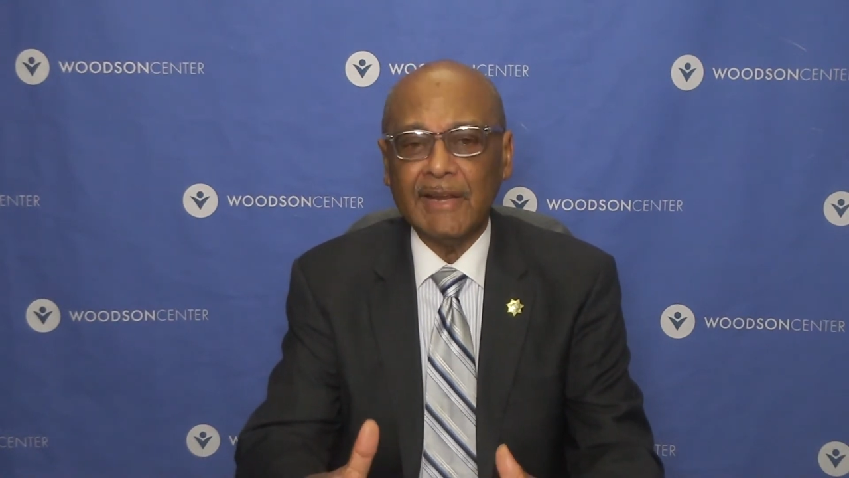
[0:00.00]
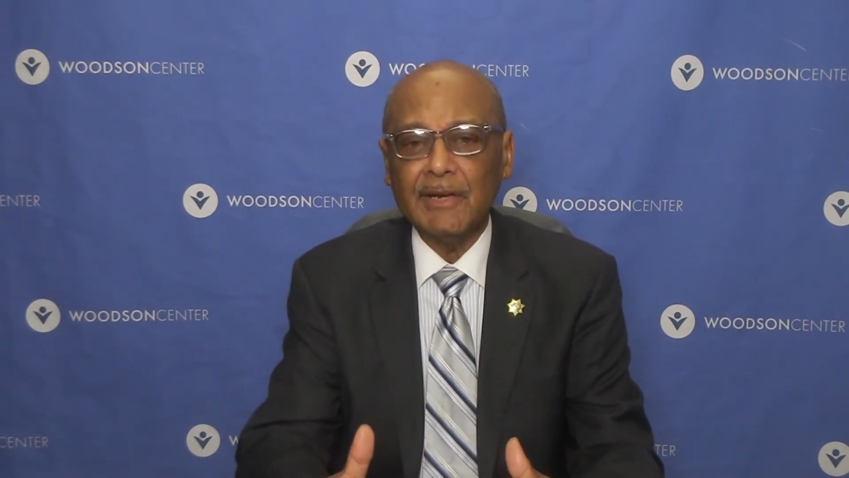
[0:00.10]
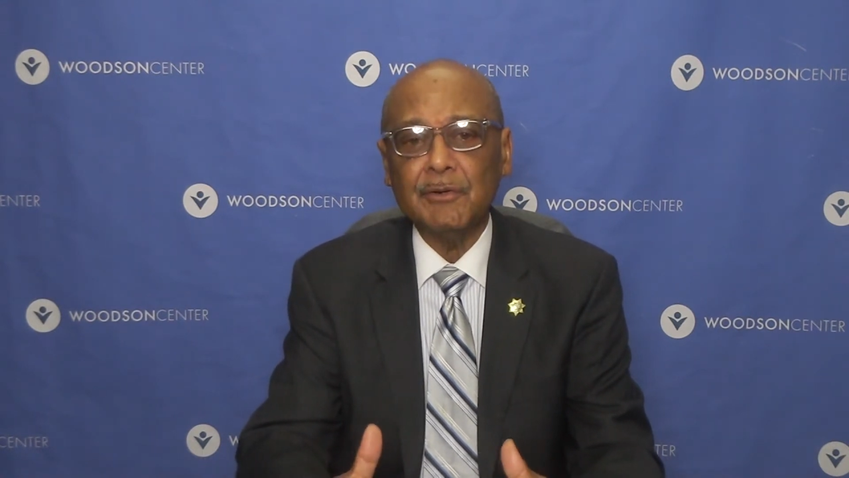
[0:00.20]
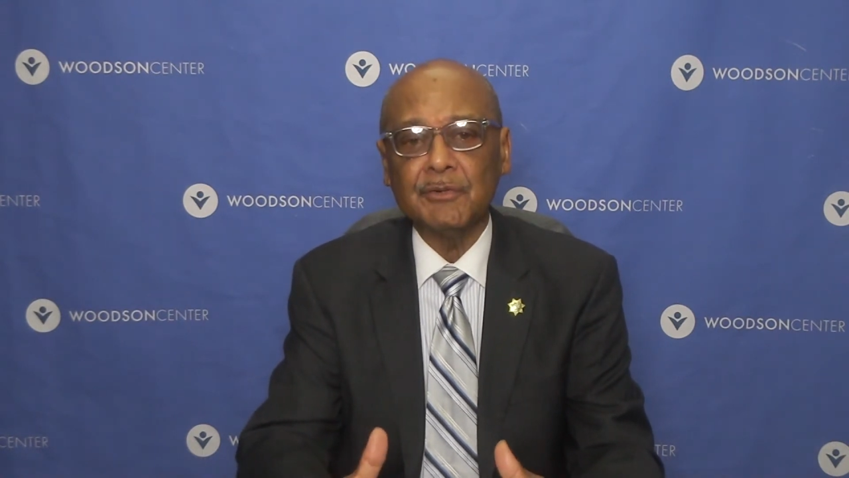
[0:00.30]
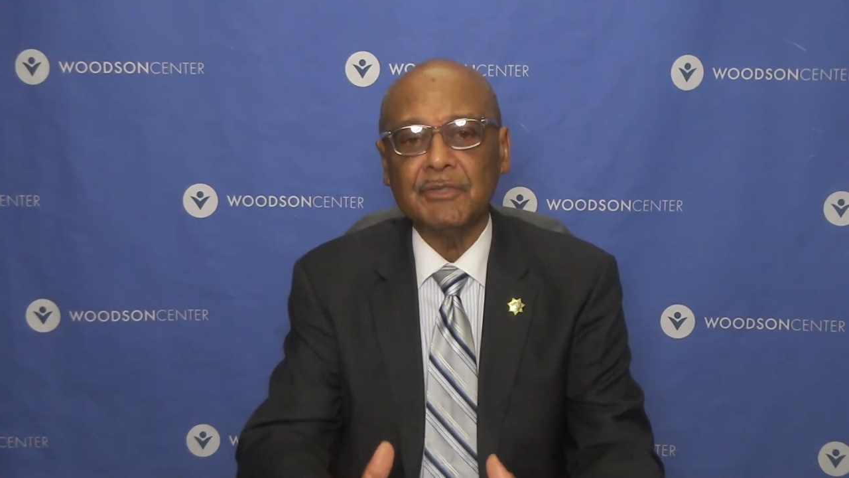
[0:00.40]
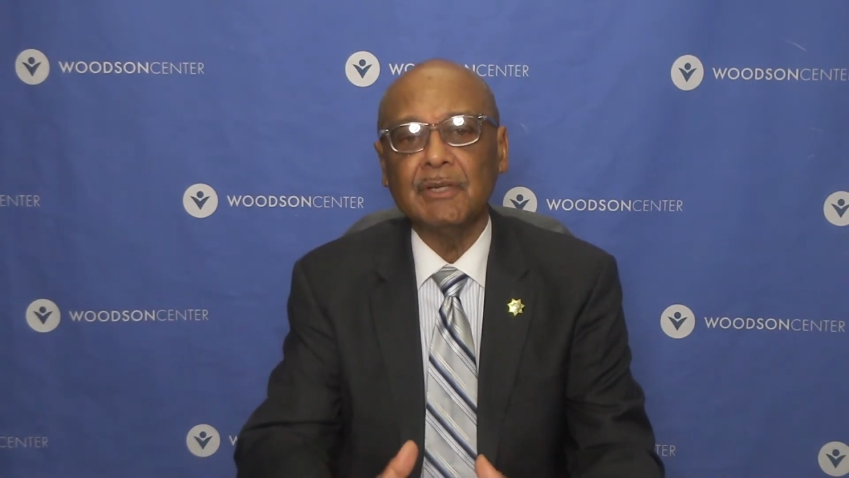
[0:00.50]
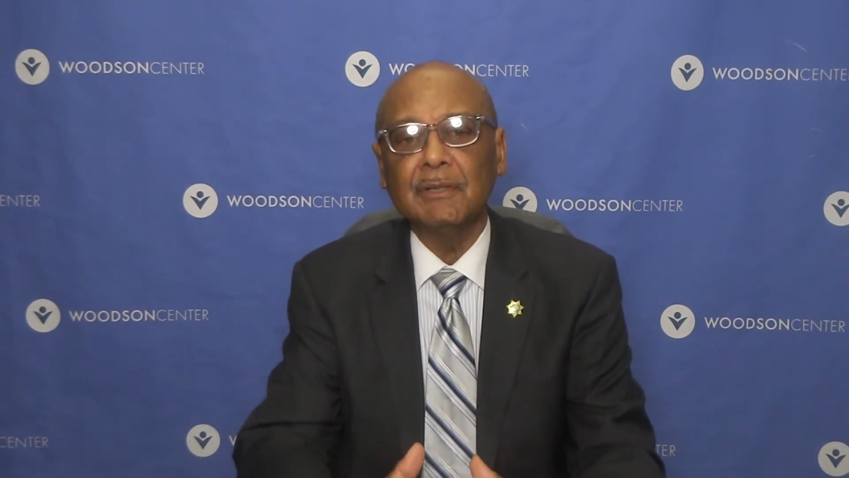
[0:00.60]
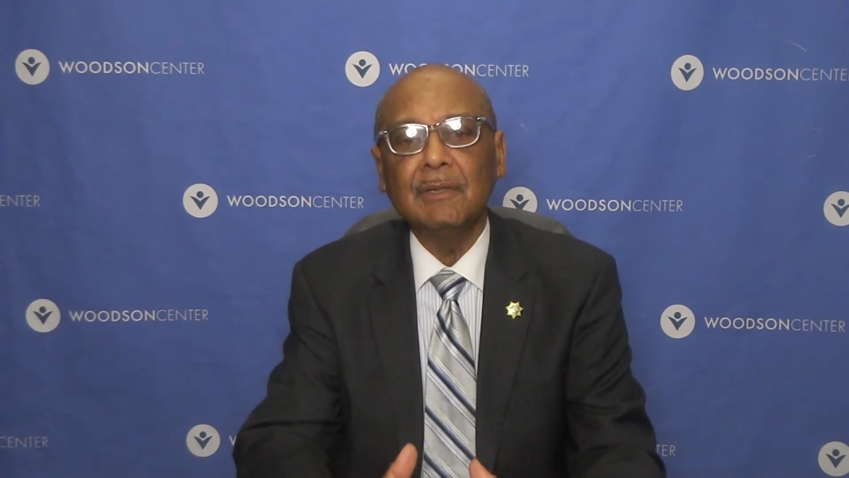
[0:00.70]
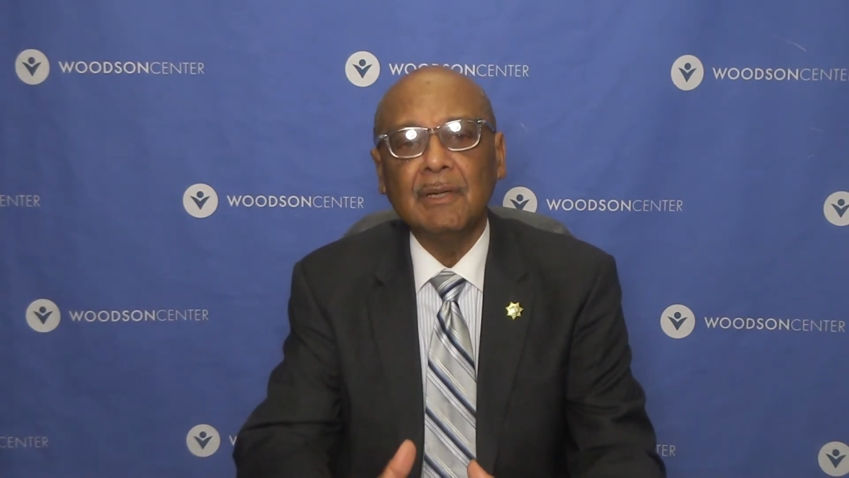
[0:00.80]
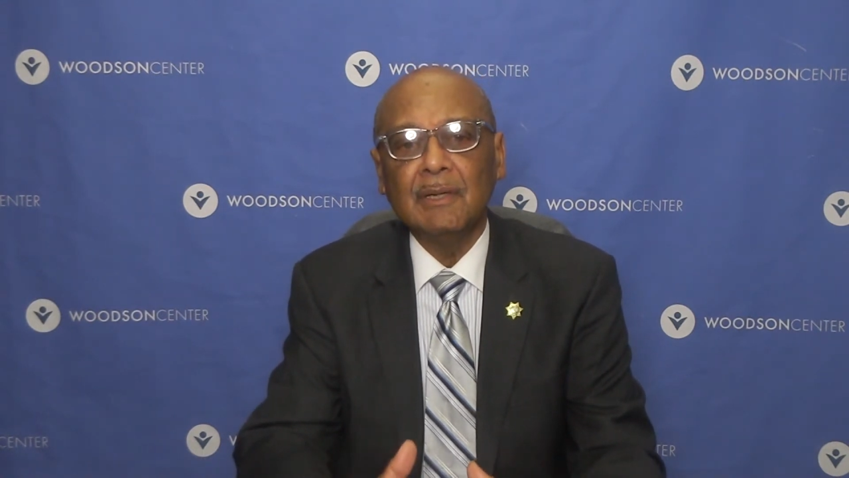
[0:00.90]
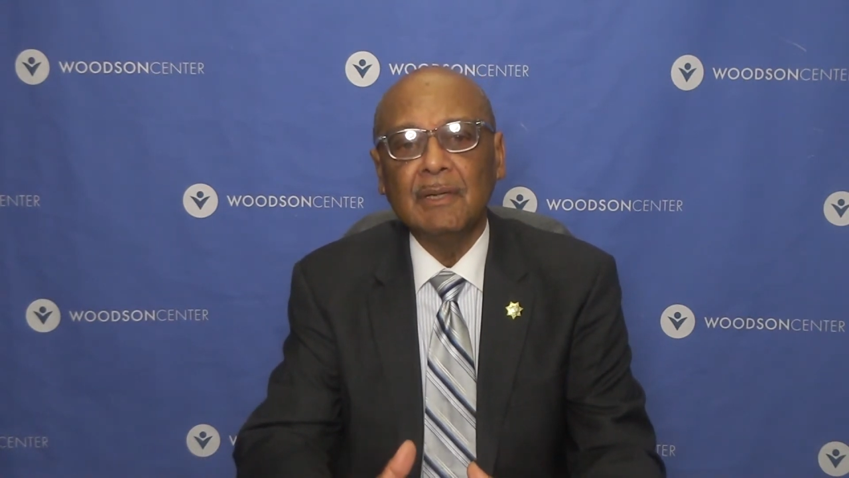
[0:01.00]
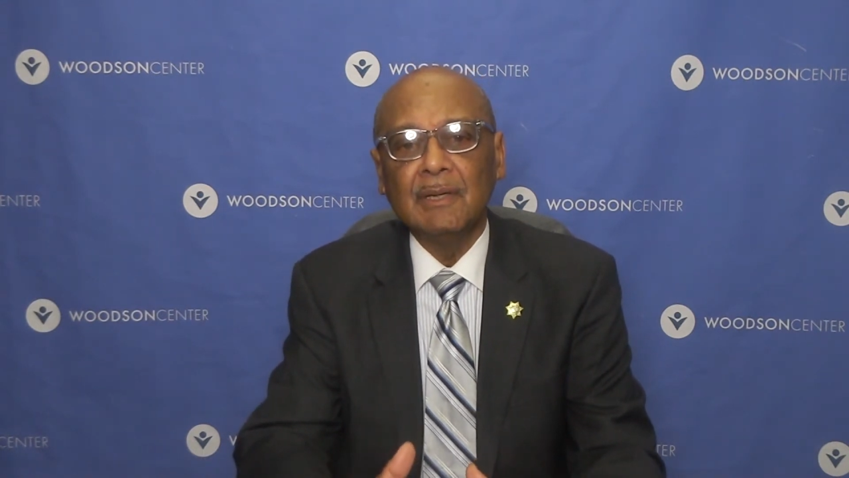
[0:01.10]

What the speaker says: Anderson,